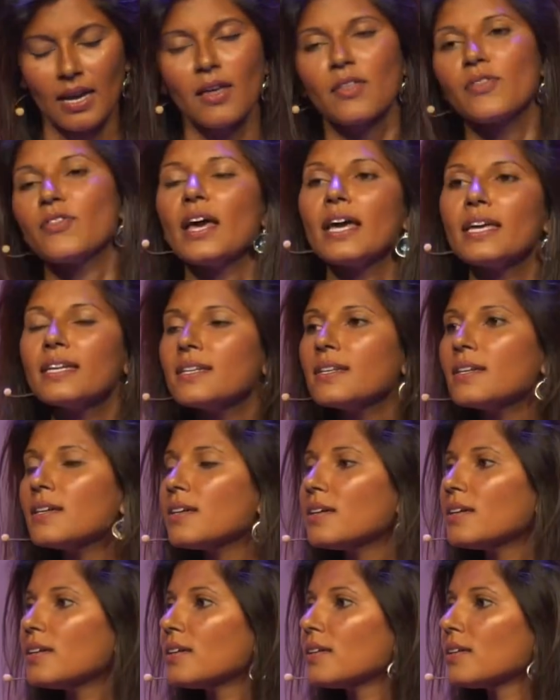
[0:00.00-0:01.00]

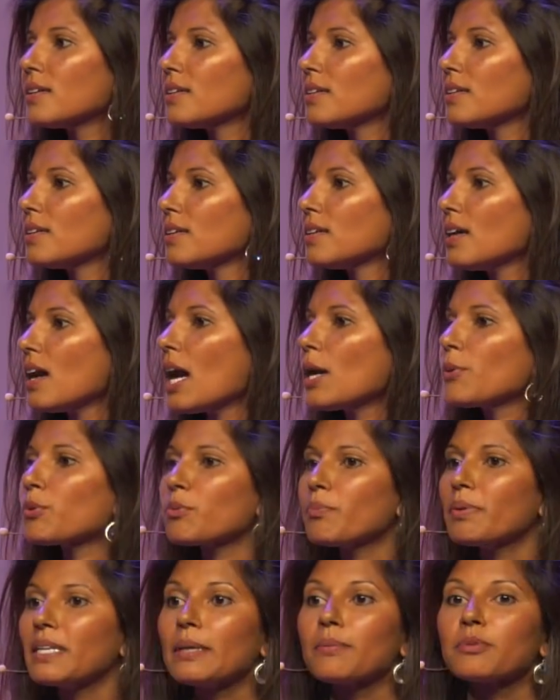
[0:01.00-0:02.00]
Then I would
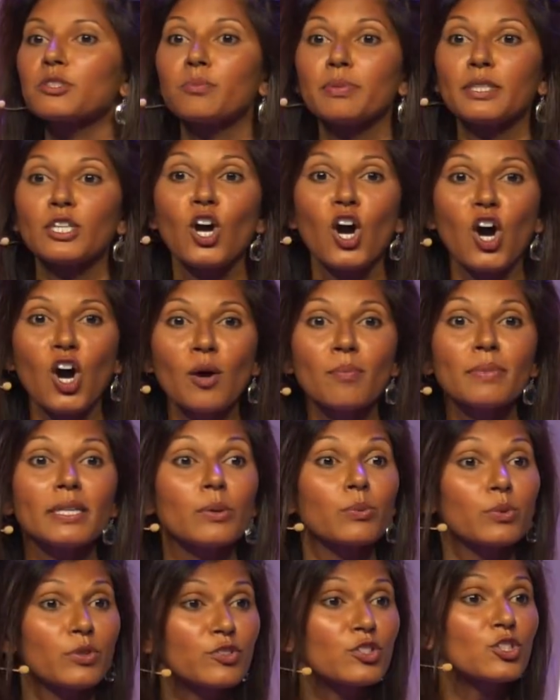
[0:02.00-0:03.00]
have been able to be calm and I
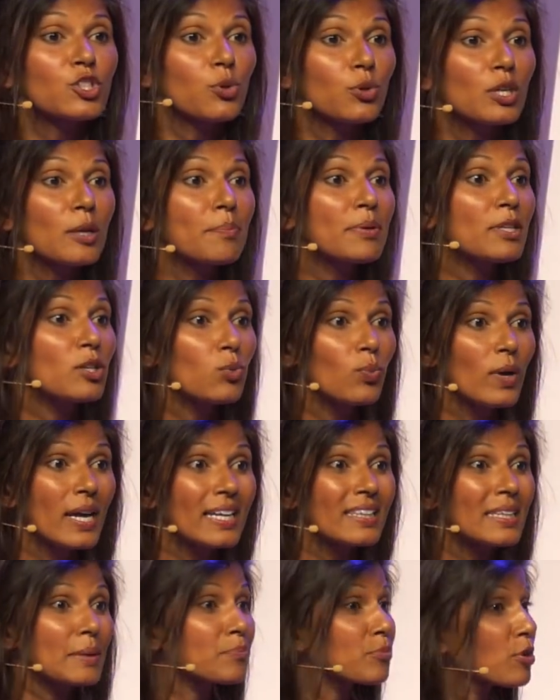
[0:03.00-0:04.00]
would have showed up in a
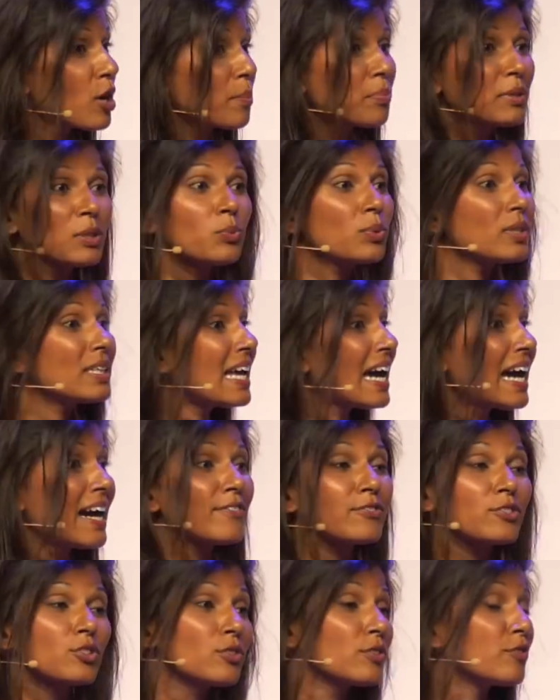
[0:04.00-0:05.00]
way that probably wouldn't
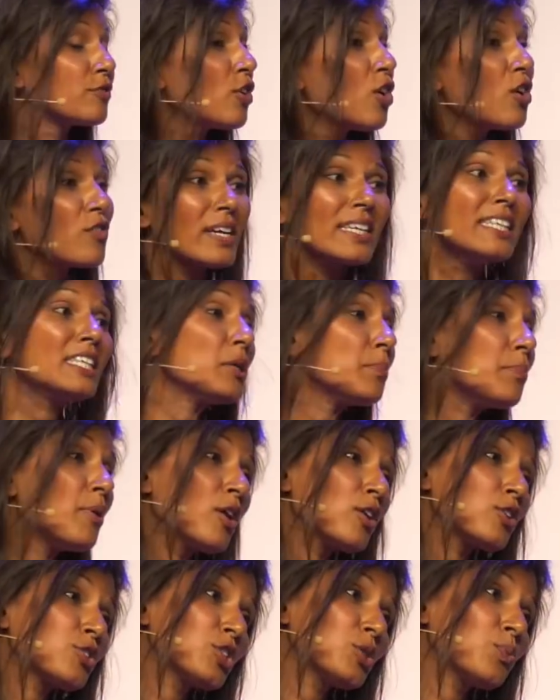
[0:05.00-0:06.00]
have to involve any
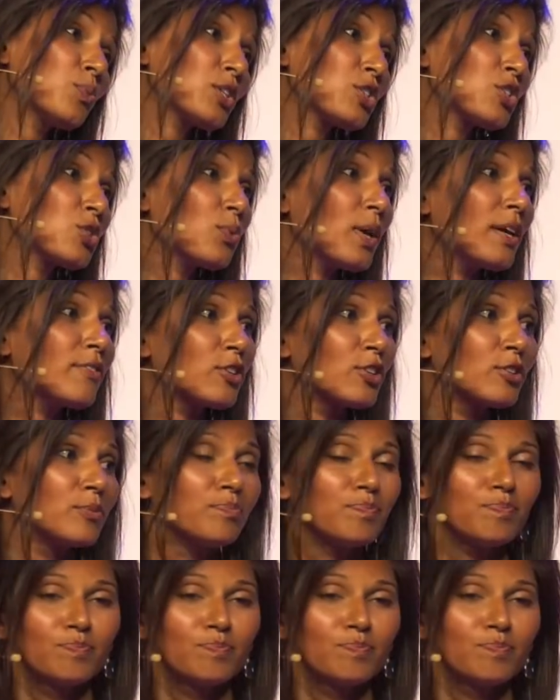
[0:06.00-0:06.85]
apology whatsoever.